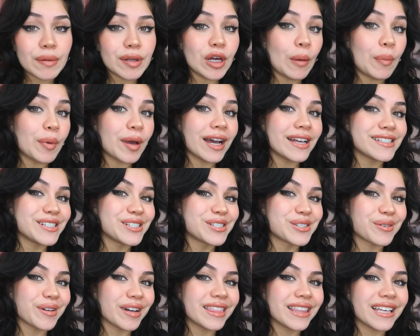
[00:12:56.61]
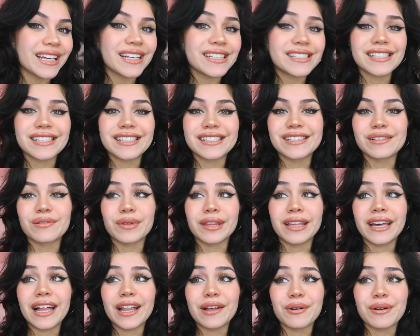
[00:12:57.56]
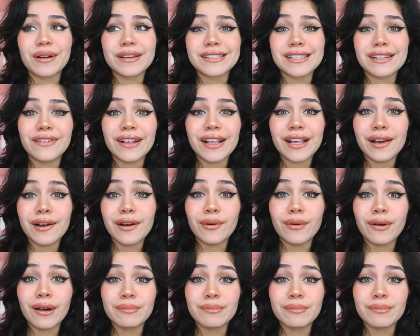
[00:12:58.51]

I really hope you guys enjoyed this. This is a really highly requested video.